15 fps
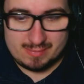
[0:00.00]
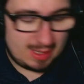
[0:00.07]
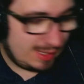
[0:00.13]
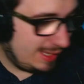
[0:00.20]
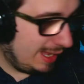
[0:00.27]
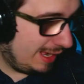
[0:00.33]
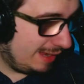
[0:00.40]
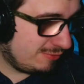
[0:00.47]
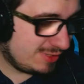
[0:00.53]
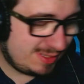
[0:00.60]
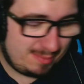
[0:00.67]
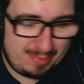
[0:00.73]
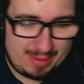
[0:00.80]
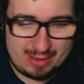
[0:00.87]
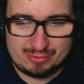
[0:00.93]
Yeah, I was
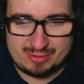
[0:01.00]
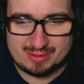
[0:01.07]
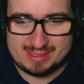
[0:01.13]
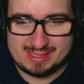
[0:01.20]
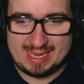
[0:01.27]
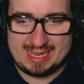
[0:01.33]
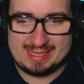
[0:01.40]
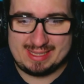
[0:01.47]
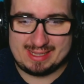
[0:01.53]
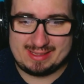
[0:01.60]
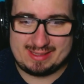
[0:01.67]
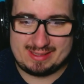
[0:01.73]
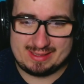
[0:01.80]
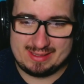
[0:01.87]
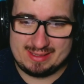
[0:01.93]
about to say that
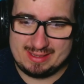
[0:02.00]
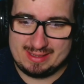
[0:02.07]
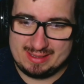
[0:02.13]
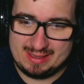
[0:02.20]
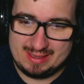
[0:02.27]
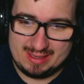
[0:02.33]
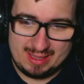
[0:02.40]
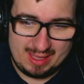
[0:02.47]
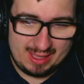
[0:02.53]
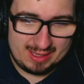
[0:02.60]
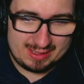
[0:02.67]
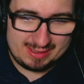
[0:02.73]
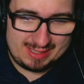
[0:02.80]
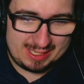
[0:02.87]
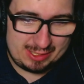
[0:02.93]

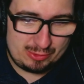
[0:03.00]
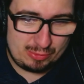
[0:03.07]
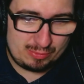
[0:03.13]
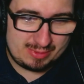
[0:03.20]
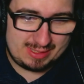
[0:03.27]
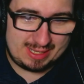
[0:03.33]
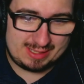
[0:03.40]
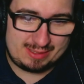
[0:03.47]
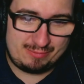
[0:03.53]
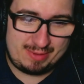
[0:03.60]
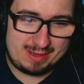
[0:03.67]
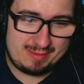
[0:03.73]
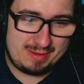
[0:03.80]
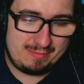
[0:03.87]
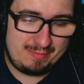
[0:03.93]
they took that
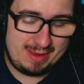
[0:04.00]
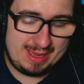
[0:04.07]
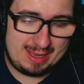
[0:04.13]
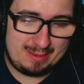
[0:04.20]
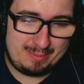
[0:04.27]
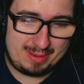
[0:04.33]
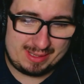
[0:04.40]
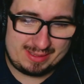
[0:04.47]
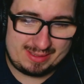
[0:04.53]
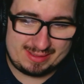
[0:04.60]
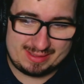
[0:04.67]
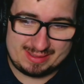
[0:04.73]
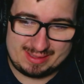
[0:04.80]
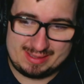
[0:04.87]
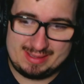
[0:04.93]
very well, but
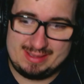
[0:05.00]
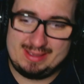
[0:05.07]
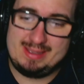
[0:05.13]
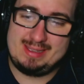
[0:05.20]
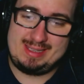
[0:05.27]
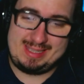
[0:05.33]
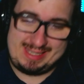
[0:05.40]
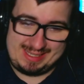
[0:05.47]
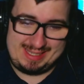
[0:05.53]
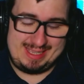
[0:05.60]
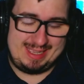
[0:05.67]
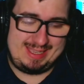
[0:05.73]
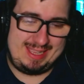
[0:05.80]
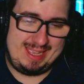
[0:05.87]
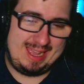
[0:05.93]

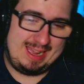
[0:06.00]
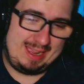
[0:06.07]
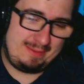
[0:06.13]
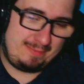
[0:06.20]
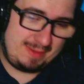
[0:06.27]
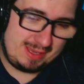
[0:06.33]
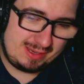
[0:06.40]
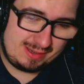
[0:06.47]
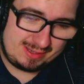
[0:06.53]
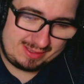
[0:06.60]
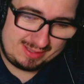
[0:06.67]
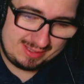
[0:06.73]
yeah, I figured